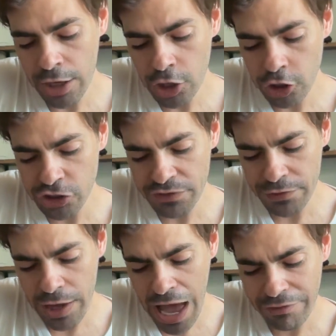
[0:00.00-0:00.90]
Because if
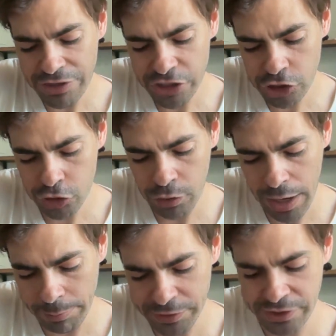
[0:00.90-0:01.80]
you have a
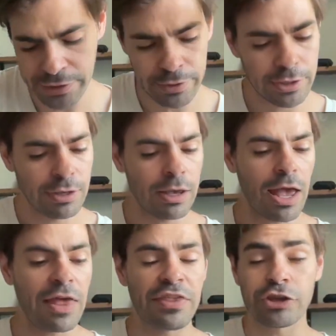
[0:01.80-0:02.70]
script, and